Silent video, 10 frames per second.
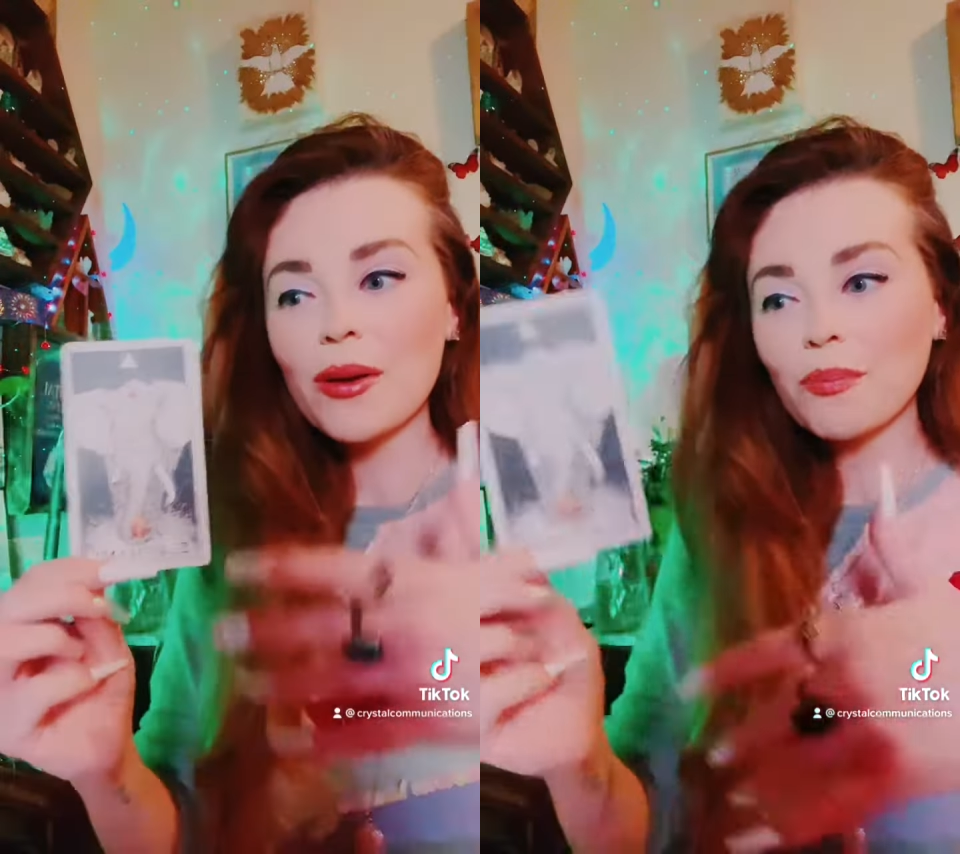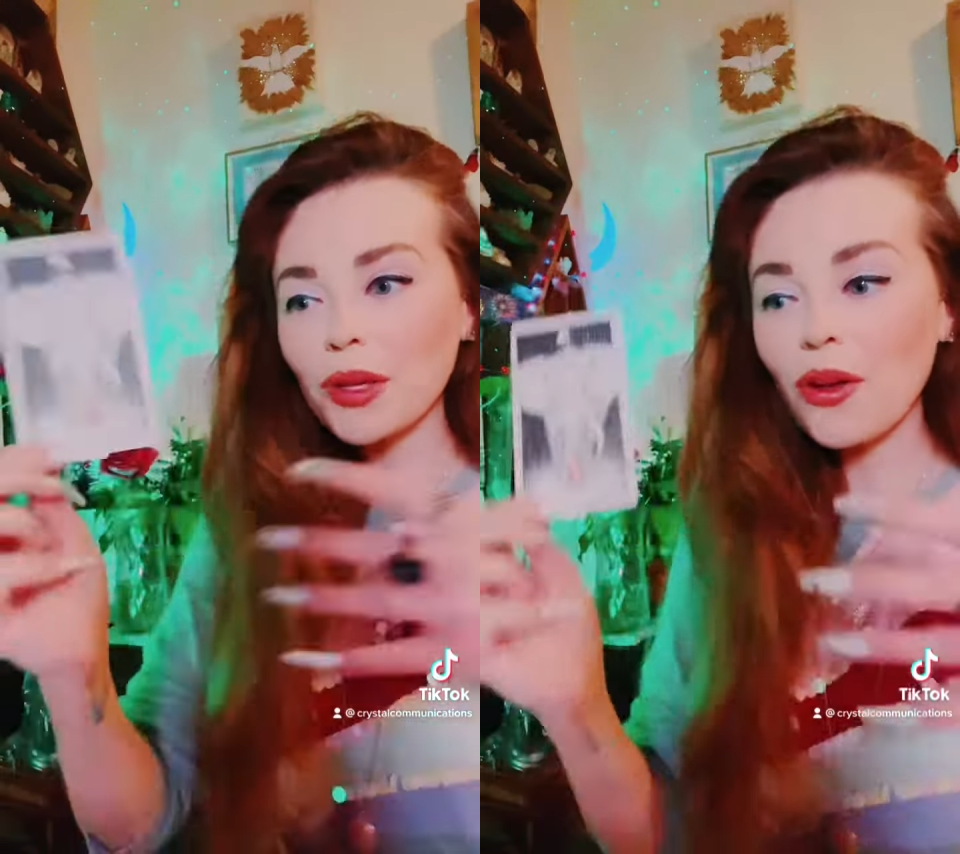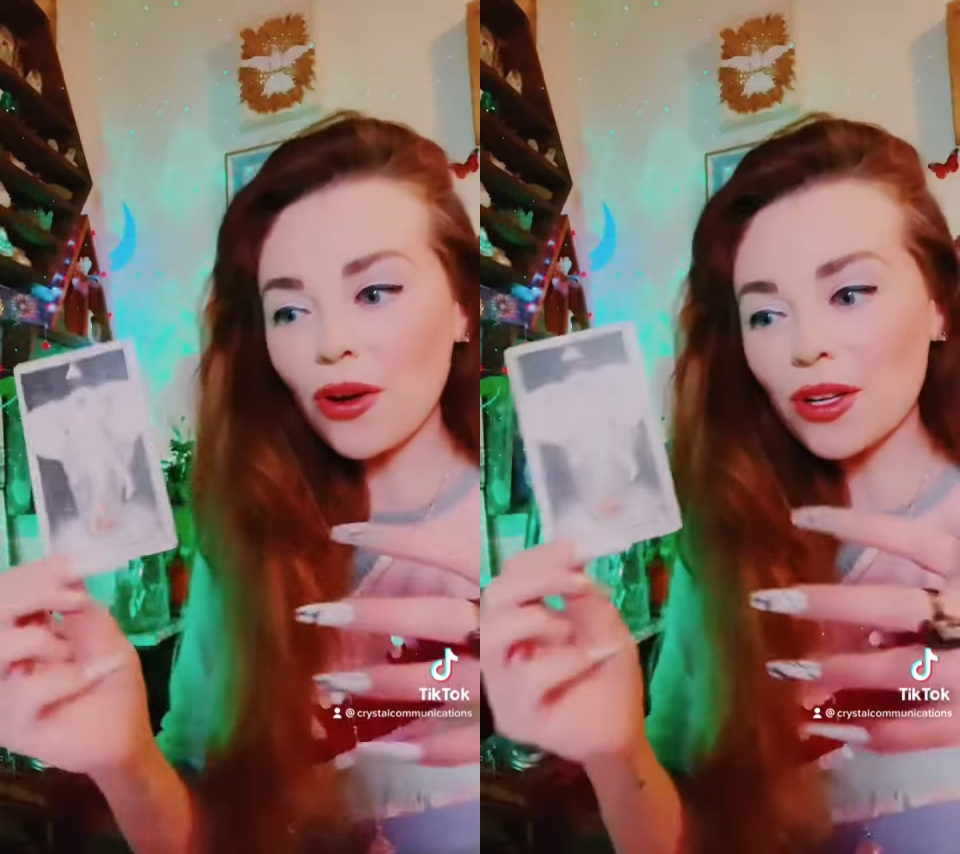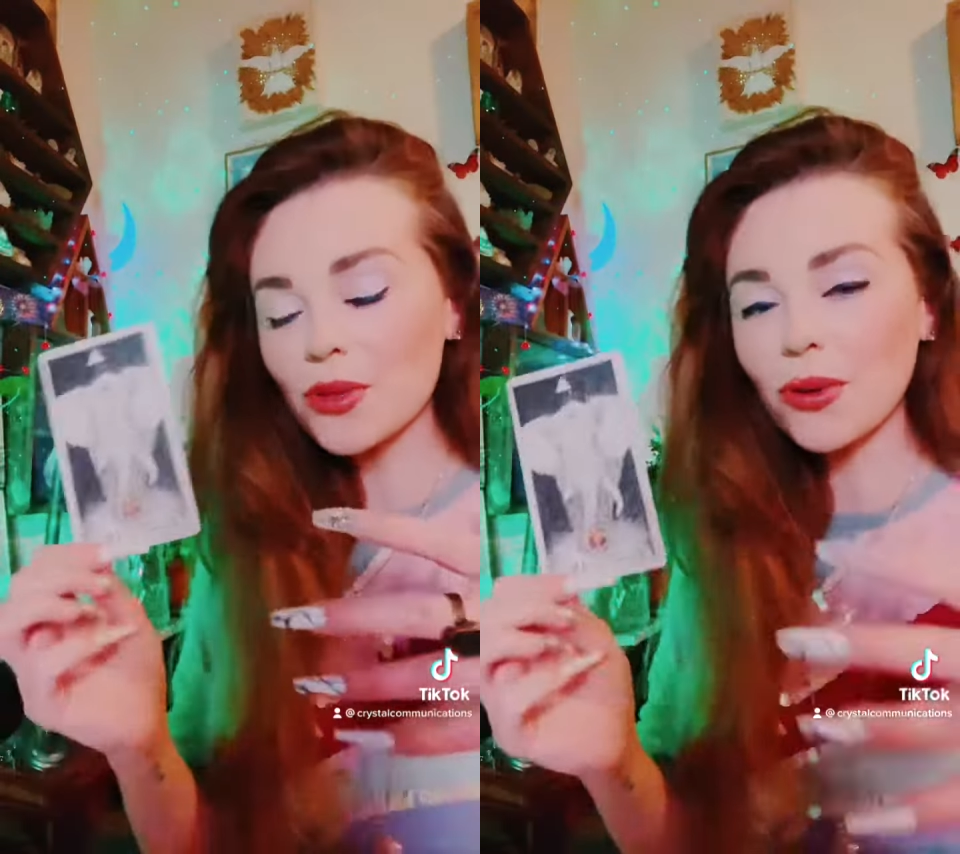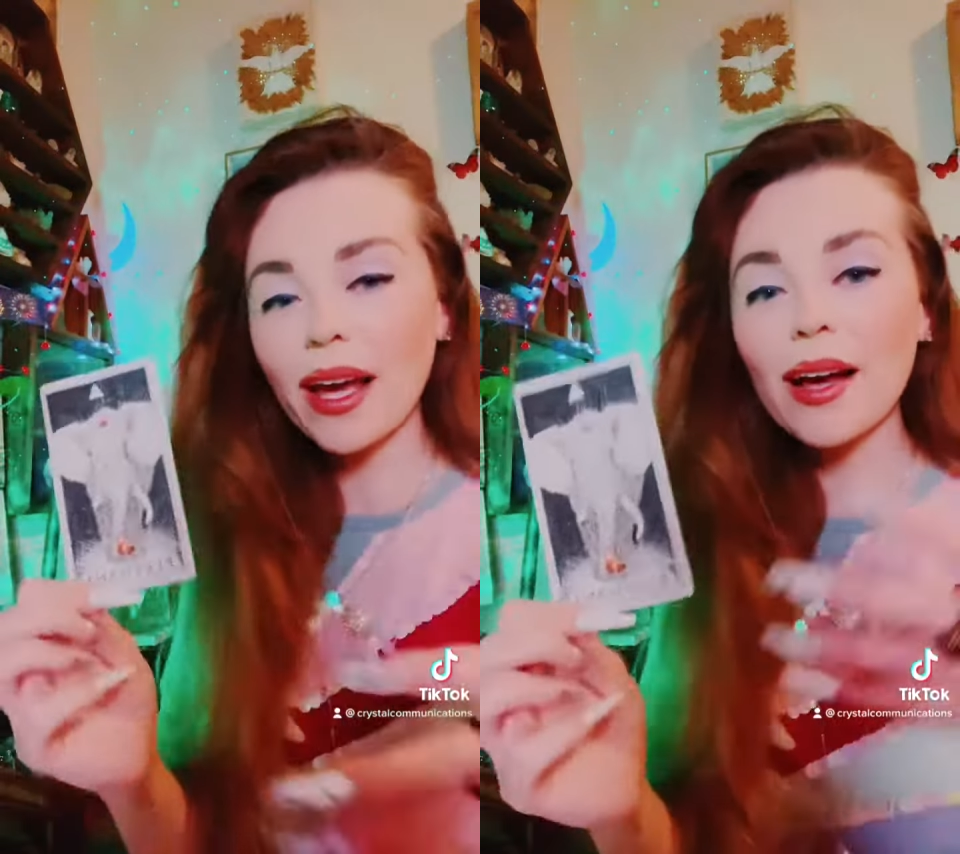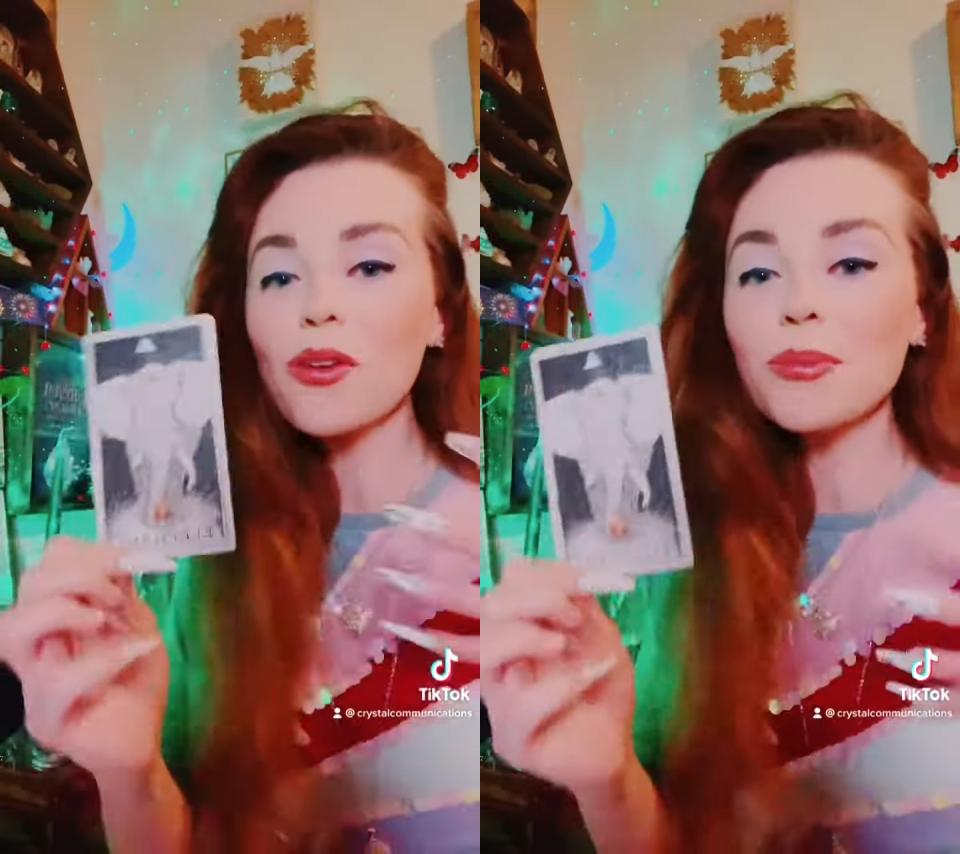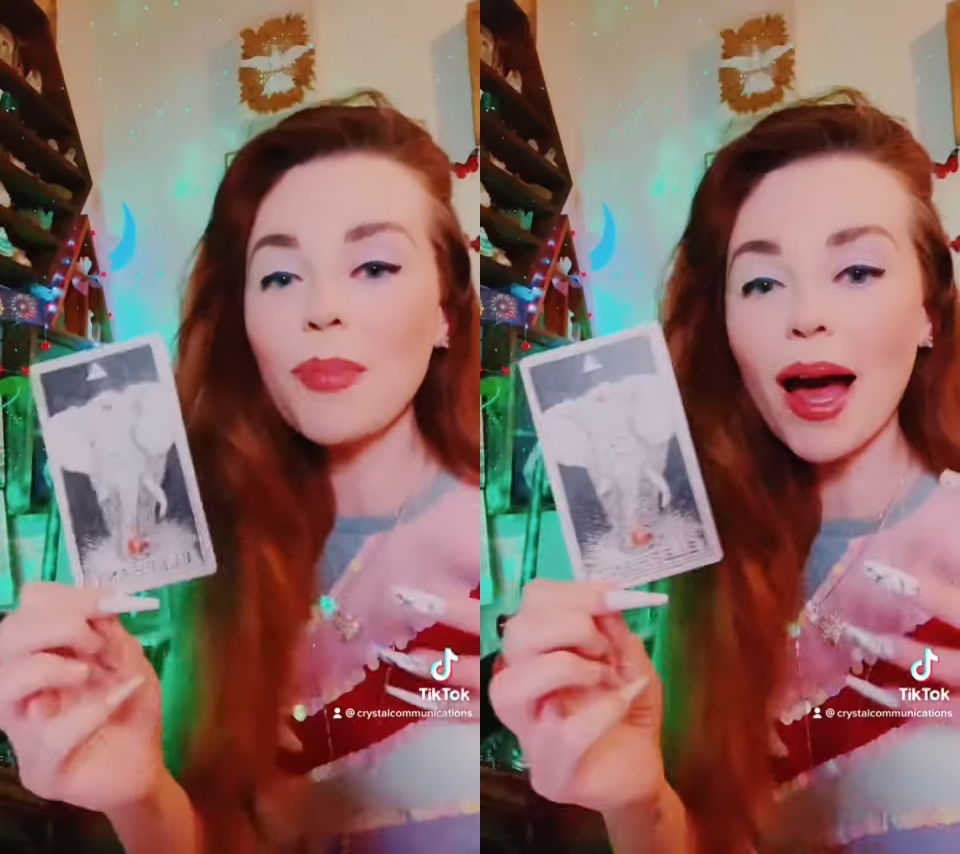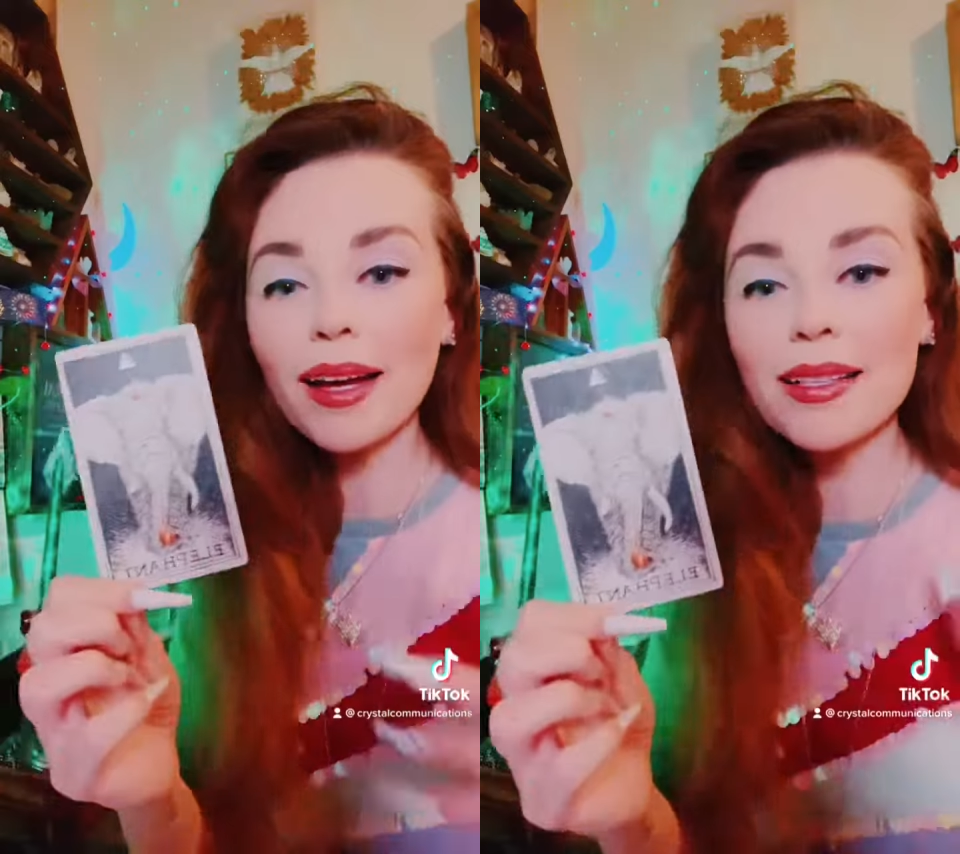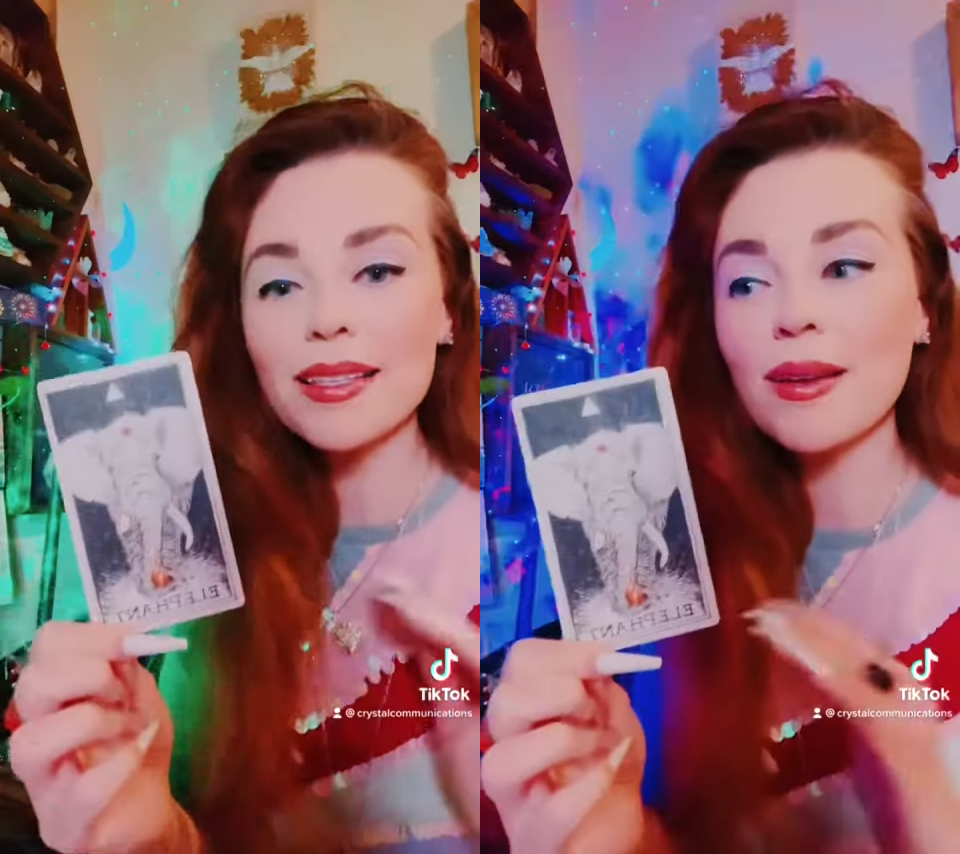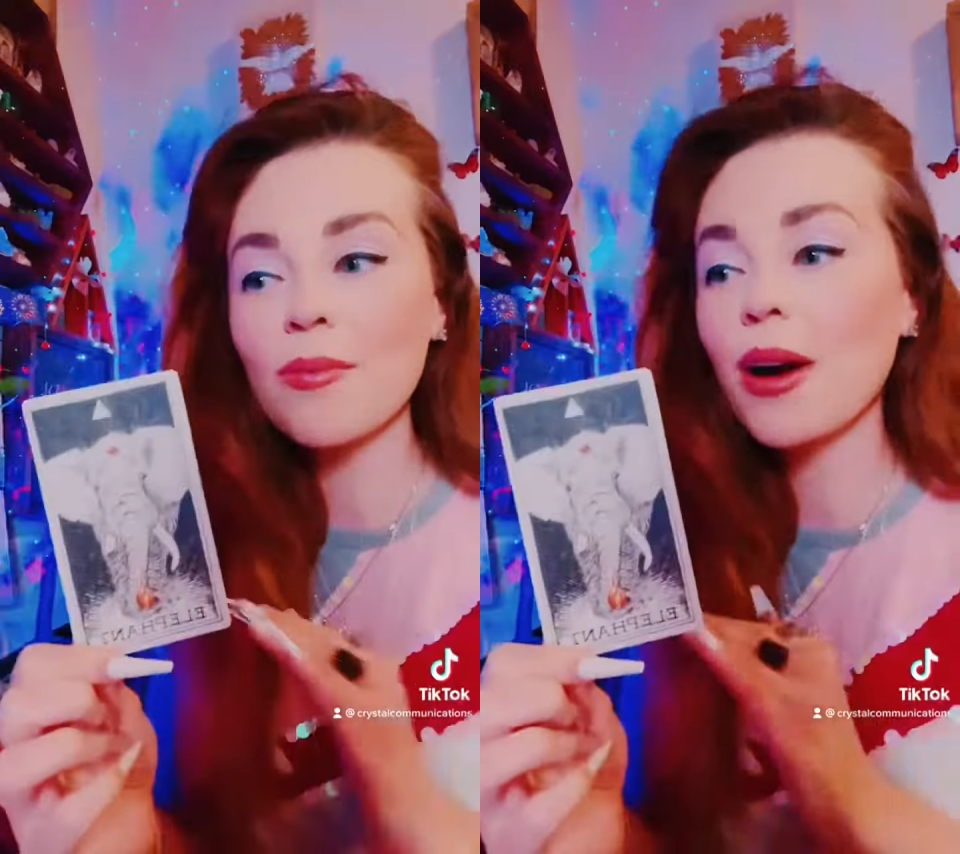blocked or held back in
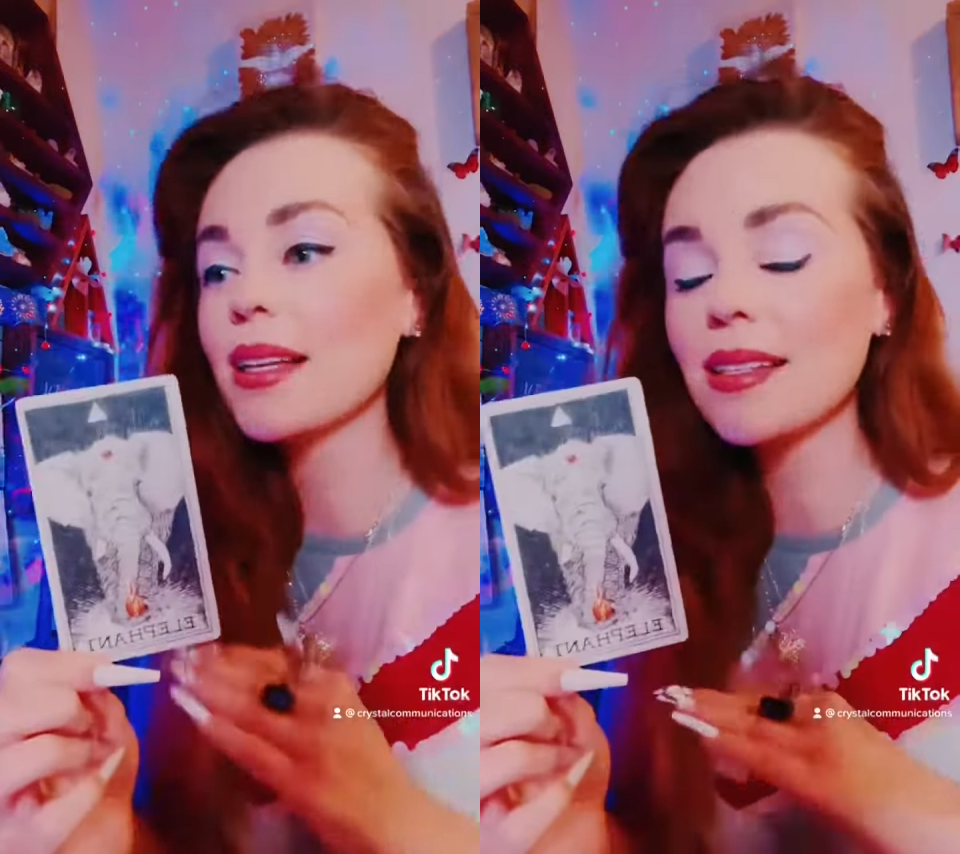some way,